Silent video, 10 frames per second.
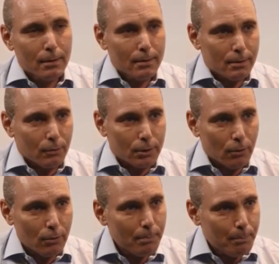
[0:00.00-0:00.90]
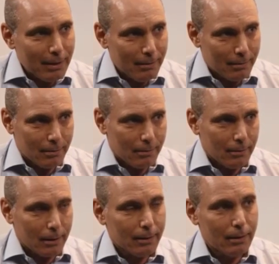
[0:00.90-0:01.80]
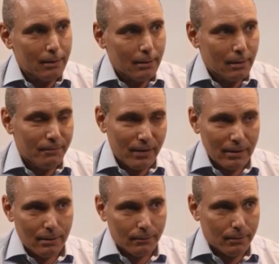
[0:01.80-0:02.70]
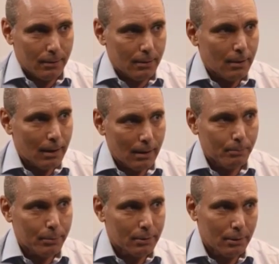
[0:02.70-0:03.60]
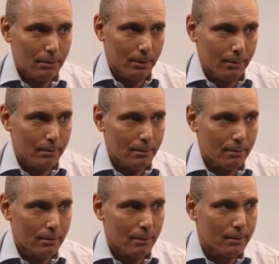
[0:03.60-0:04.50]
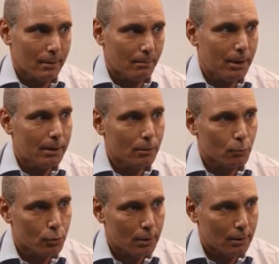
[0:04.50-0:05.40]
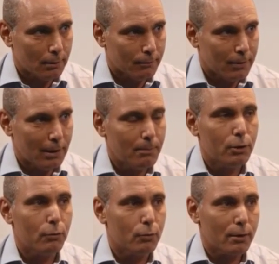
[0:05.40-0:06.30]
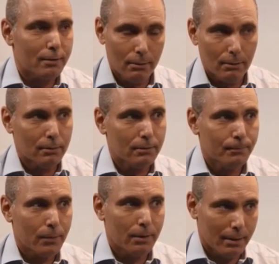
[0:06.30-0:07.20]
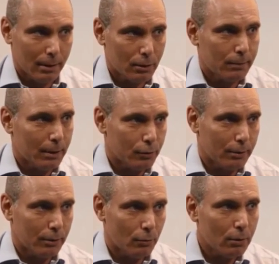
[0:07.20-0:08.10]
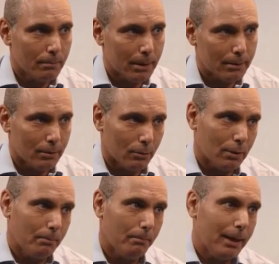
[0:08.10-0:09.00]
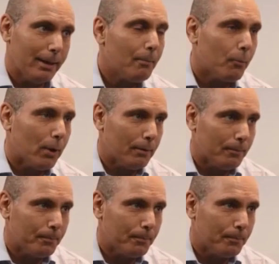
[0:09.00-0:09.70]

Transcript: So the only piece that can effectively help curb this is an ability to check if the image you just got is actually a genuine document and not a made-up one.